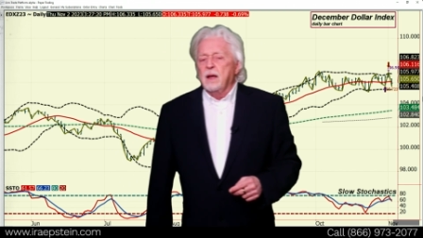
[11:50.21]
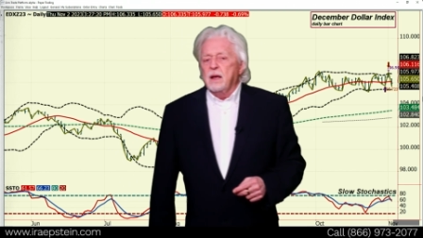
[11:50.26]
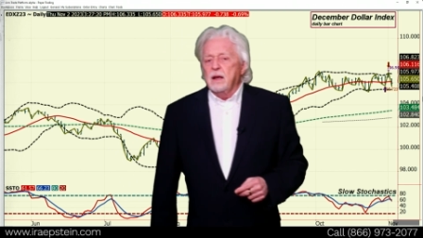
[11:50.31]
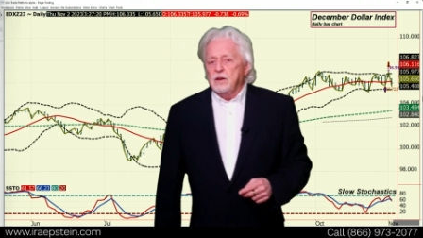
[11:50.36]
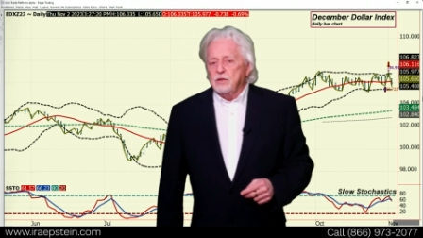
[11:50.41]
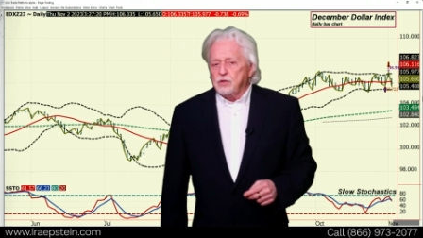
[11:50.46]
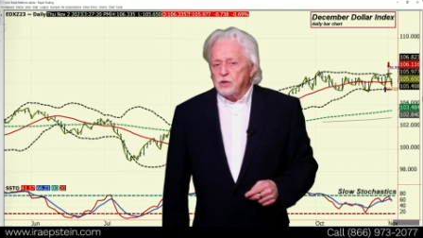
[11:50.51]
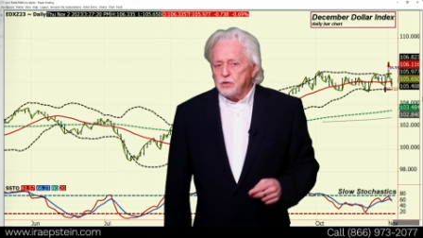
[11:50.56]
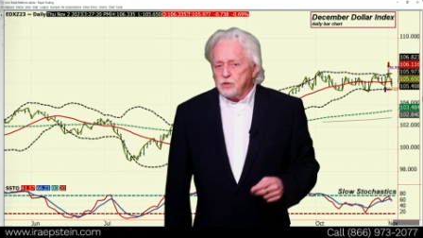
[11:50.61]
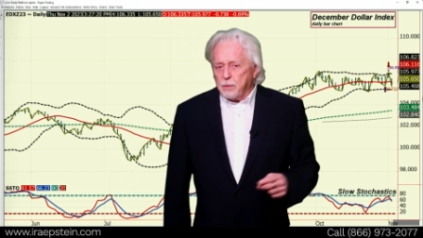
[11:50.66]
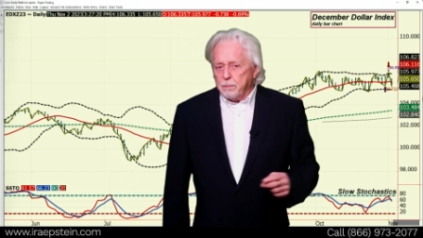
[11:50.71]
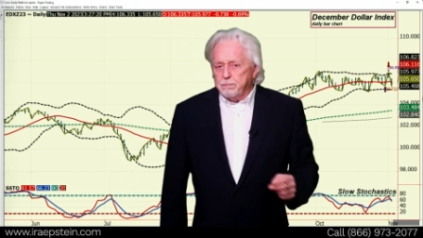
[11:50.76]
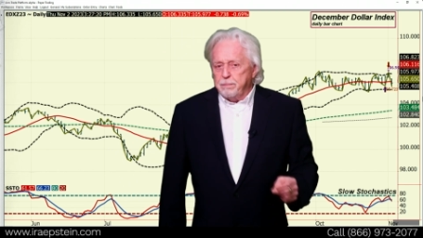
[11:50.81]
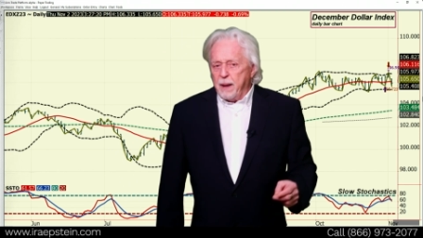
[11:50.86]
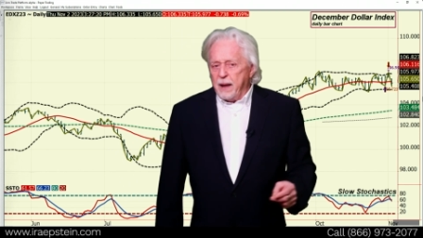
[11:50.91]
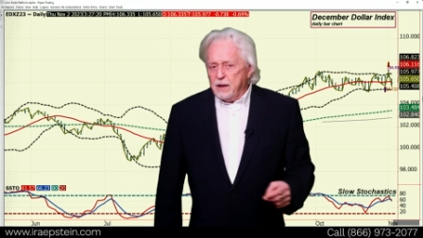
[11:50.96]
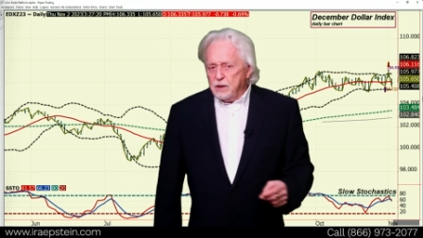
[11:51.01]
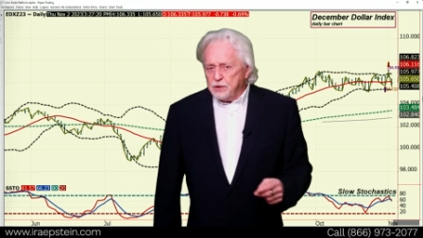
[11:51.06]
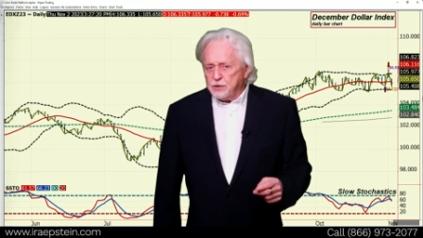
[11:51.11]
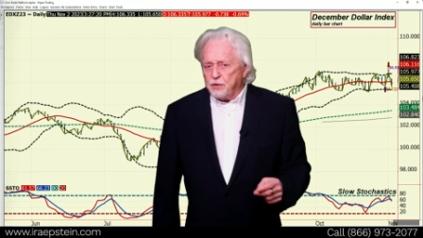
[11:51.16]
is this a
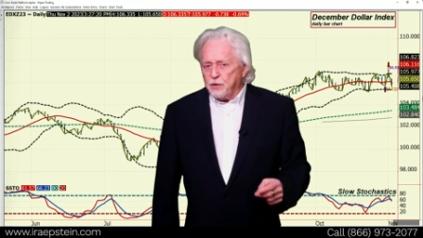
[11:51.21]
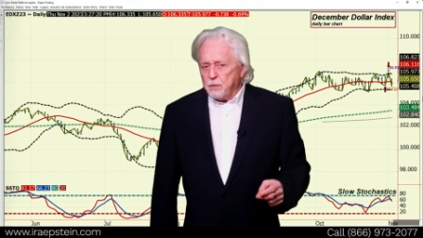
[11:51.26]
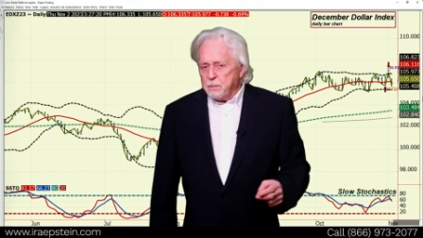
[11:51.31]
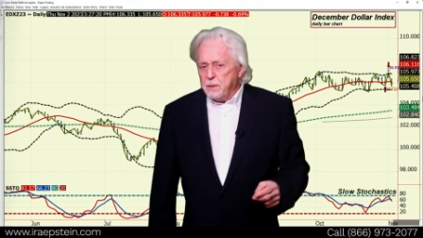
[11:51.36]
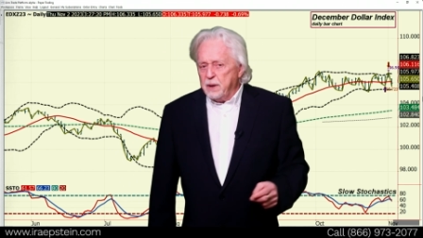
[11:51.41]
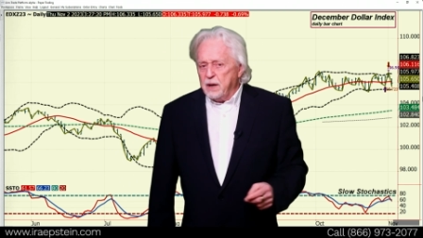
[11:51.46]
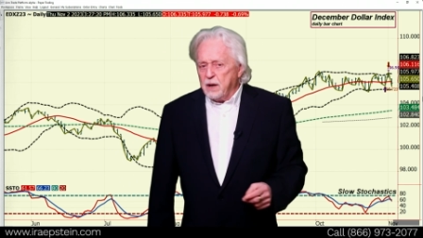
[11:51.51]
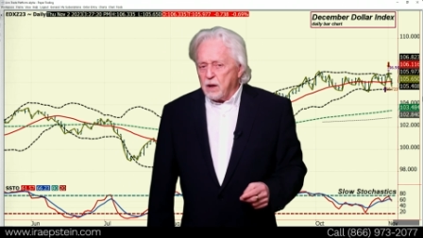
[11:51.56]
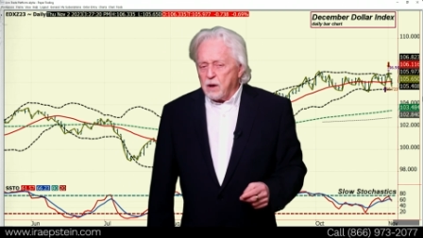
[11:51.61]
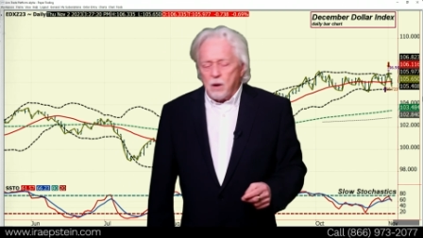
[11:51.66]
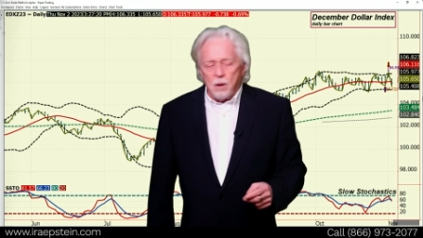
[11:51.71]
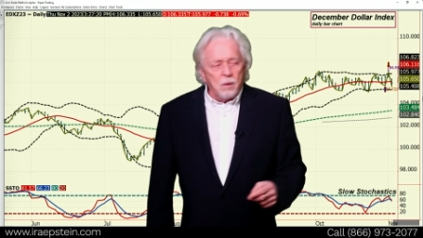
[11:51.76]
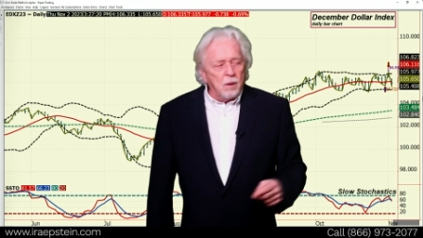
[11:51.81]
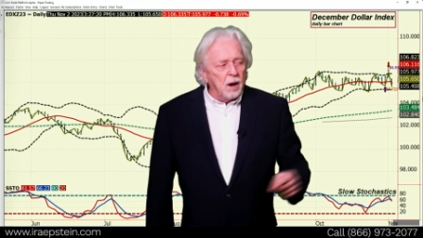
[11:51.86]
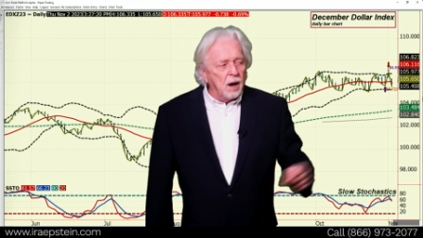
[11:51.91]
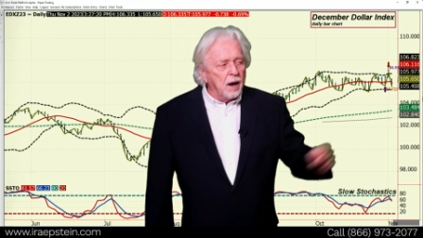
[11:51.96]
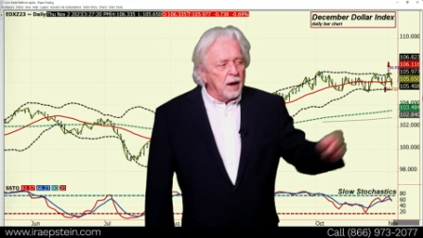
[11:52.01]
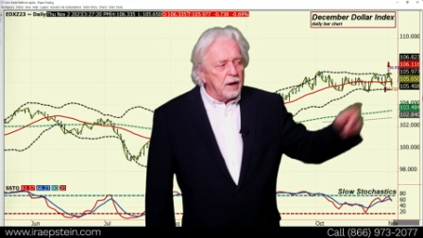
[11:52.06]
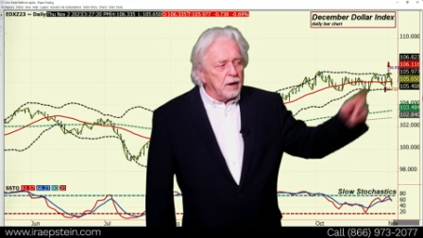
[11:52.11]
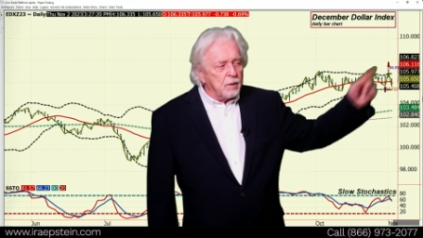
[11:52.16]
base for me to go
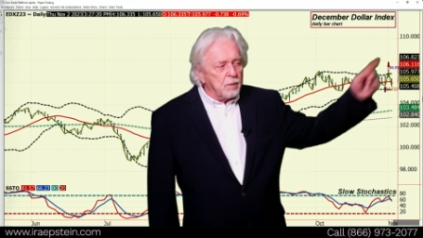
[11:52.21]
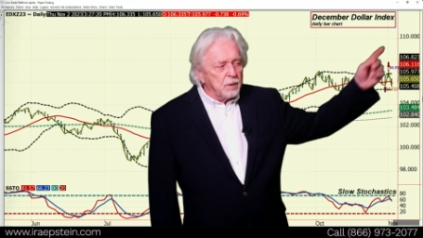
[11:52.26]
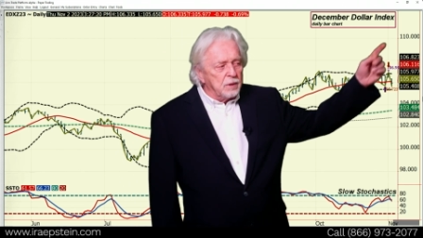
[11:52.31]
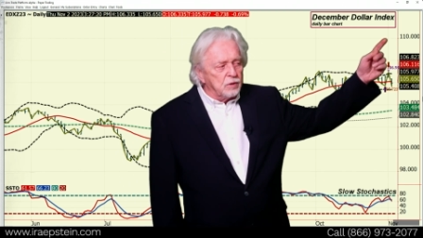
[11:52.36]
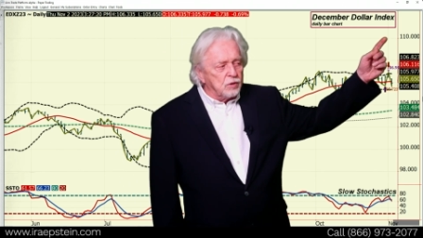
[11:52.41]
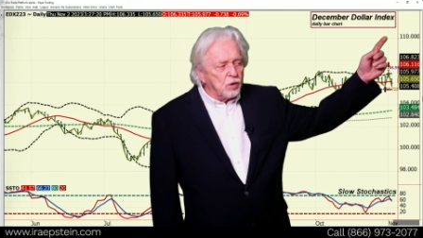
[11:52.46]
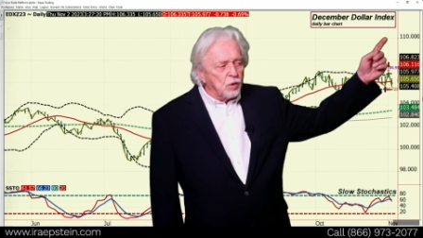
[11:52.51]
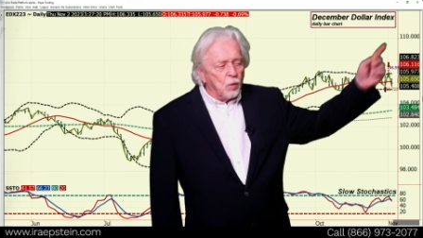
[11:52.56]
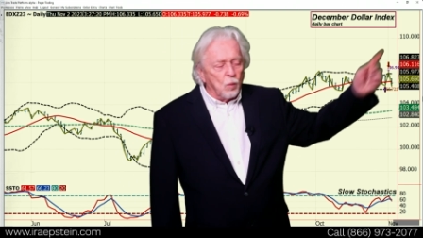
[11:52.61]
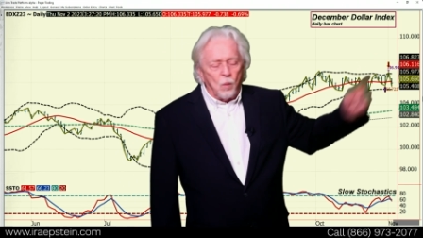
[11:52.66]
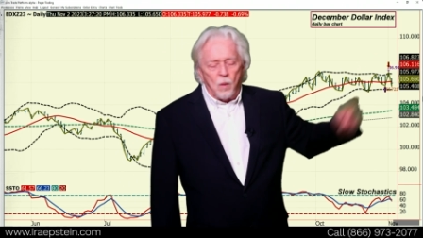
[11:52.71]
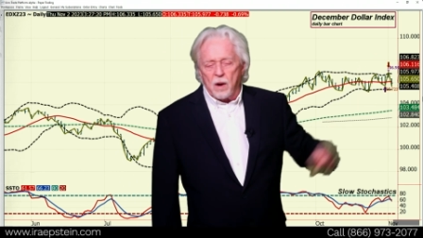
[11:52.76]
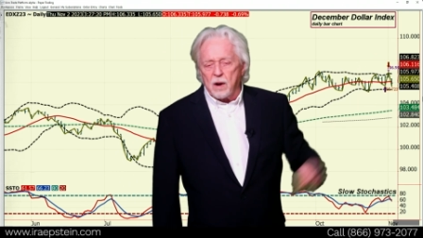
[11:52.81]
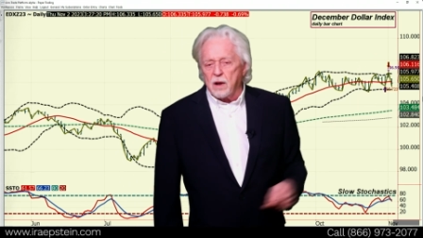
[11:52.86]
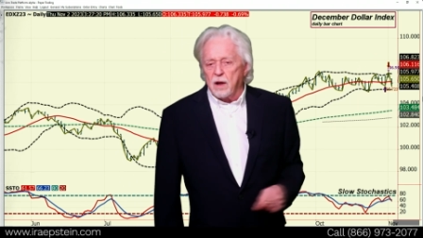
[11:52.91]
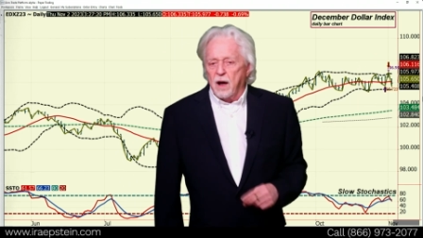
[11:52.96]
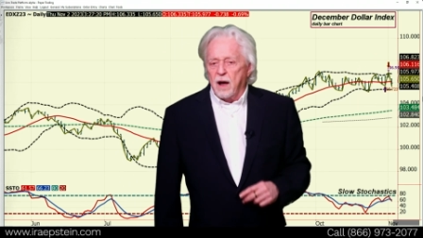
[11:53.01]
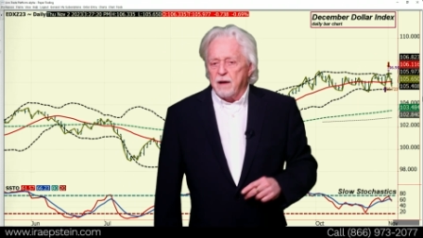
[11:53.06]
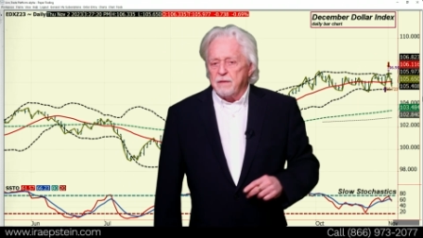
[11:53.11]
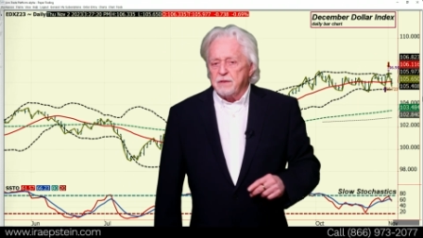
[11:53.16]
higher into the
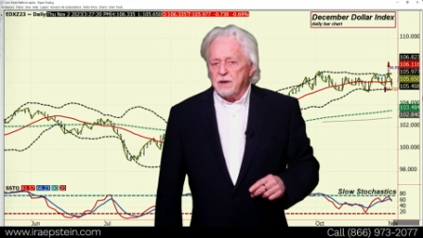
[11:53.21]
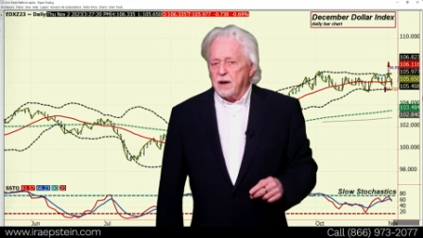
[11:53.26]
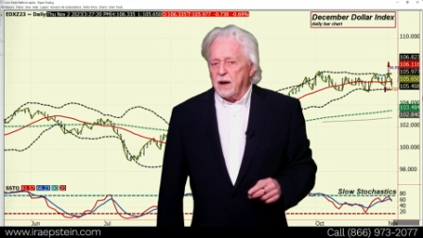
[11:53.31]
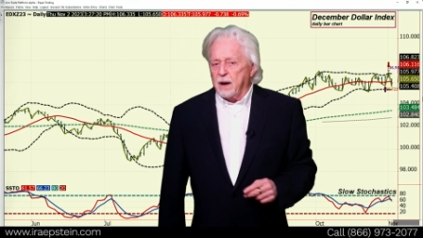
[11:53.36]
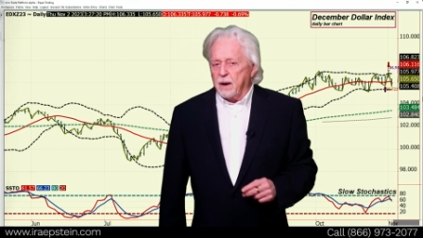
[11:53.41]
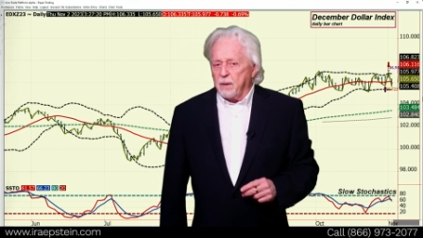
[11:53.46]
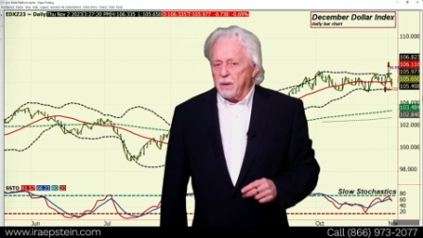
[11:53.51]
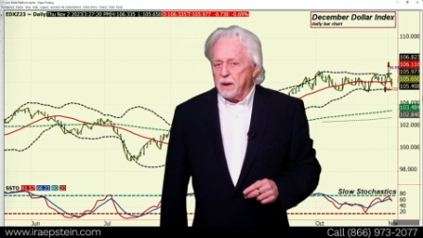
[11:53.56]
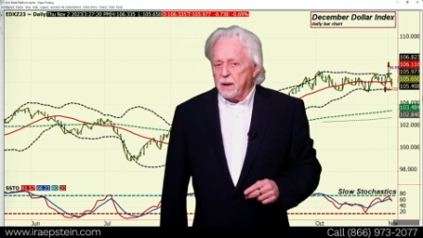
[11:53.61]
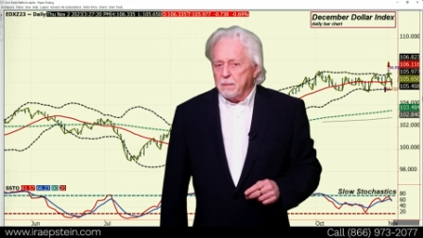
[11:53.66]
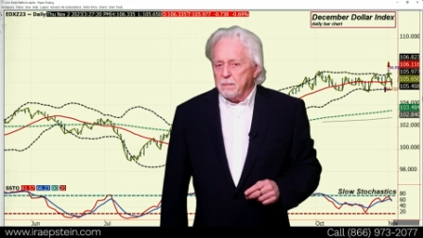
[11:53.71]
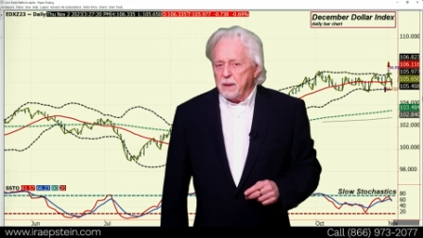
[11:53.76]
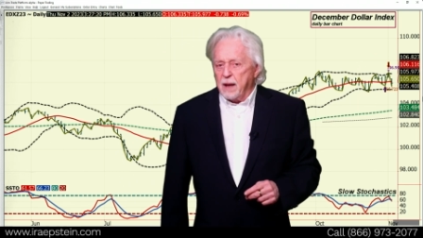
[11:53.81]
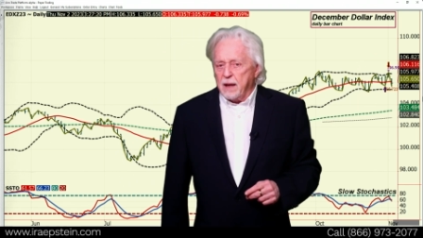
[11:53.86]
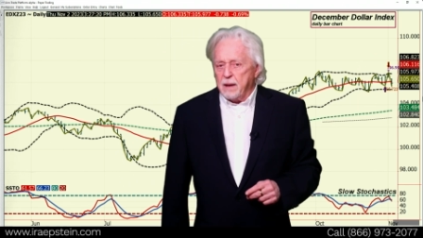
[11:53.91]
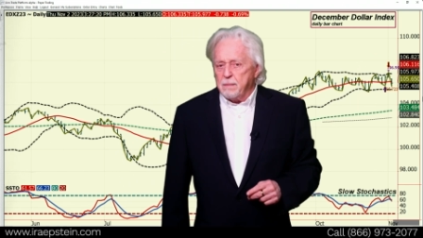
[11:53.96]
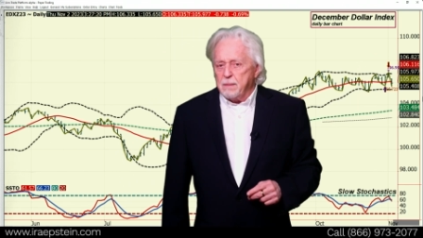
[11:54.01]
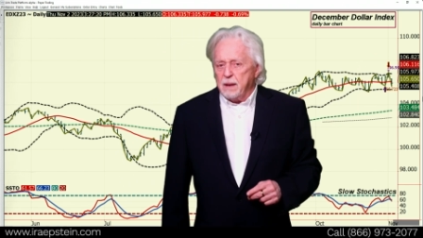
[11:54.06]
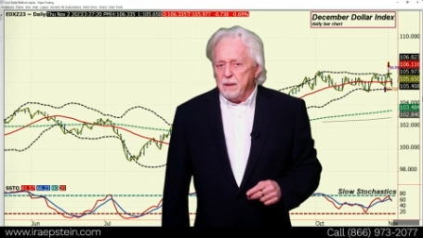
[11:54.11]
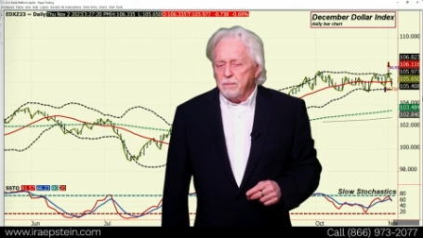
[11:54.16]
111 area
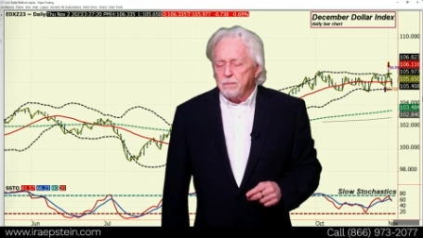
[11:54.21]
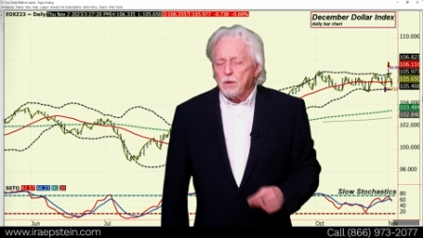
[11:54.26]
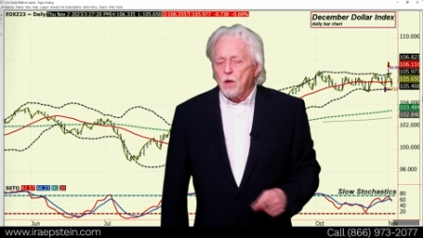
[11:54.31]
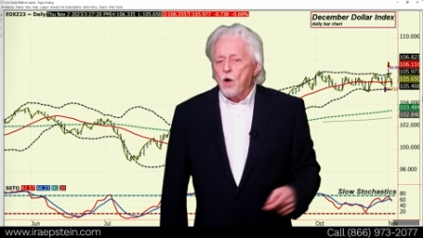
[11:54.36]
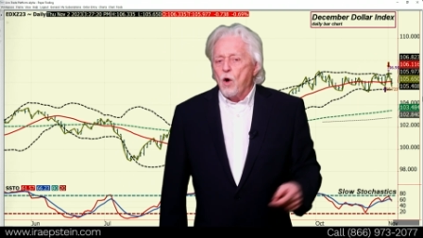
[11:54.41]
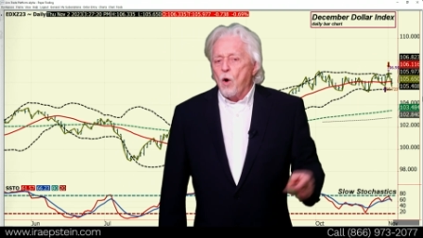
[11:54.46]
maybe?